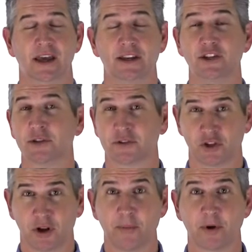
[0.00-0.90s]
and Joseph
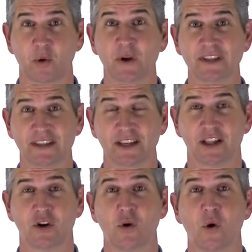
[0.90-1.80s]
showed up at Quincy,
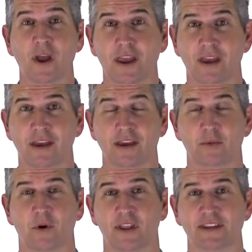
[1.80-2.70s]
Illinois,
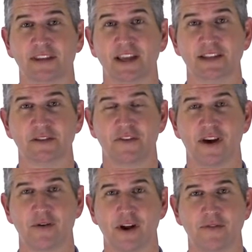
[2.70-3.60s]
where the saints had
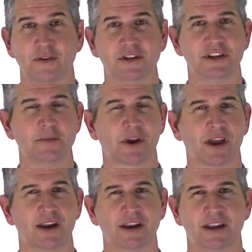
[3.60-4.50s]
found refuge. Dimmock
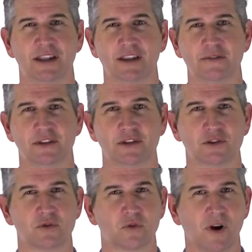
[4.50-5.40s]
Huntington leaves this
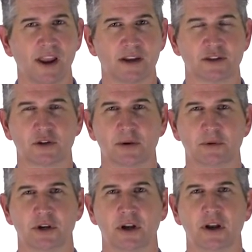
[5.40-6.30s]
great
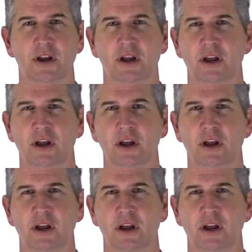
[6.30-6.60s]
description